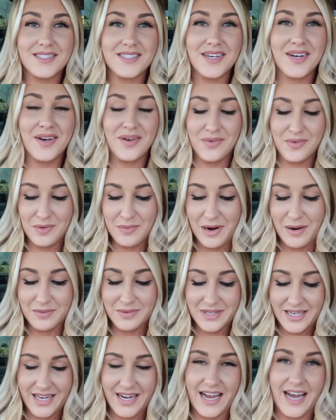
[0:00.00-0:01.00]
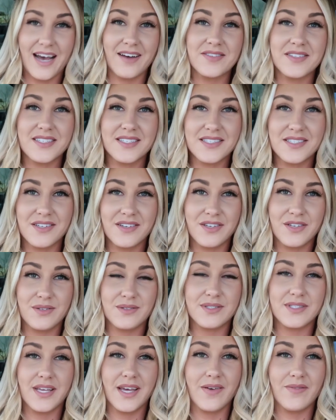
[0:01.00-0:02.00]
so we're probably gonna have to still
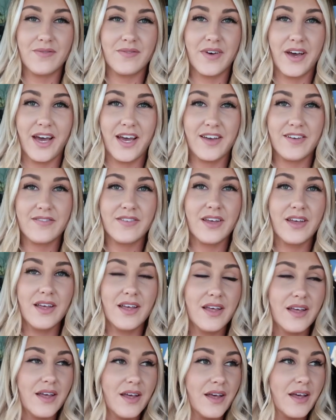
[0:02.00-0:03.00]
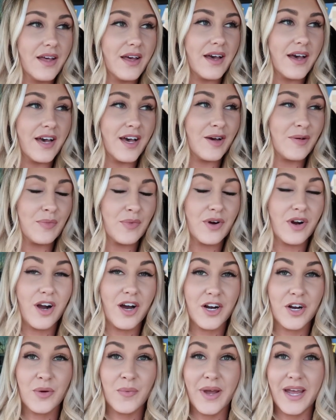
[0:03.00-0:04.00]
use the M five. Um, we're
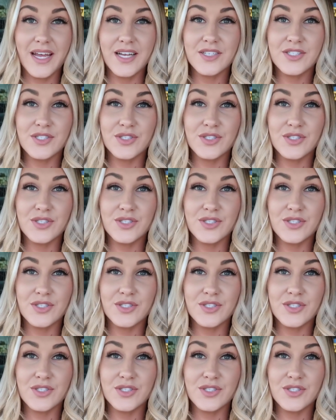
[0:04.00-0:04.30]
on our way